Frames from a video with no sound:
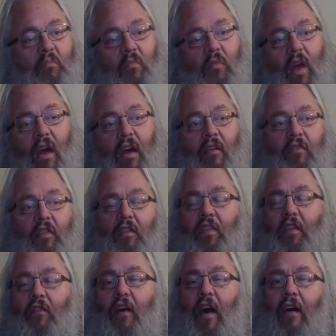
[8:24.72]

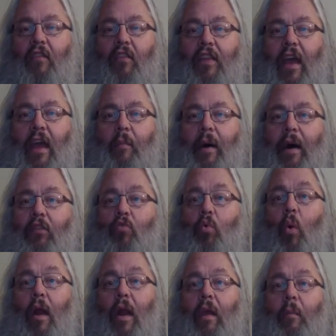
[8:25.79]
55 will take about
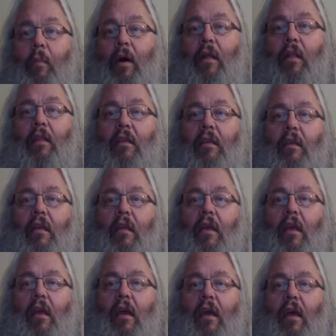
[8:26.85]
20 a month.
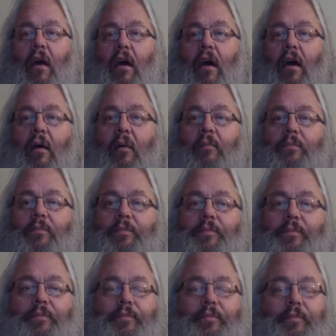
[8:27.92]

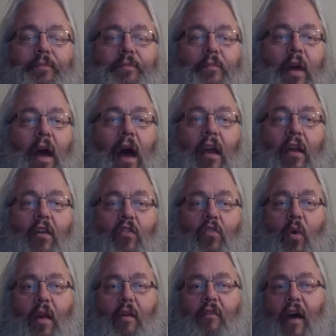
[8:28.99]

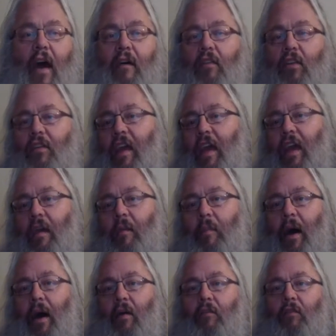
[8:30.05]
125 will take
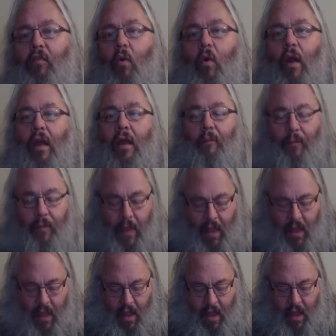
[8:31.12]
about 40.
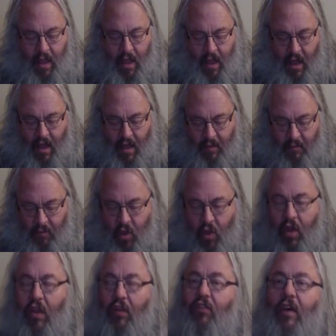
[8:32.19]
You
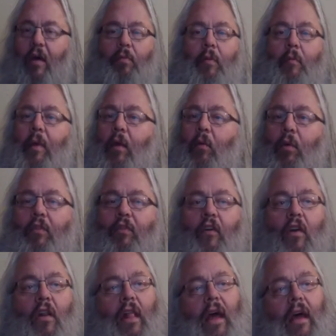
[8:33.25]
can supplement with
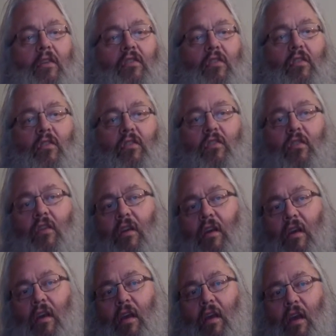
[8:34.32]
fertilizers,
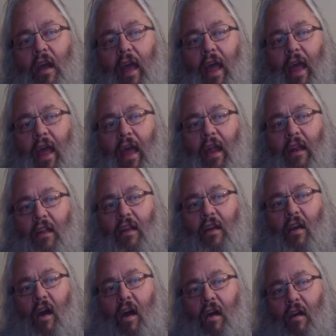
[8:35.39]
and
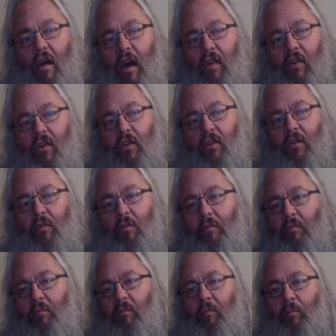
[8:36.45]
there are other
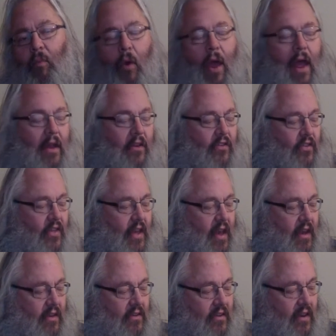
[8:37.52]
brands
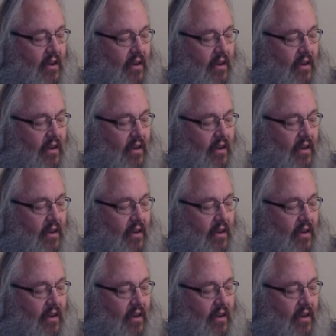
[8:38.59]
that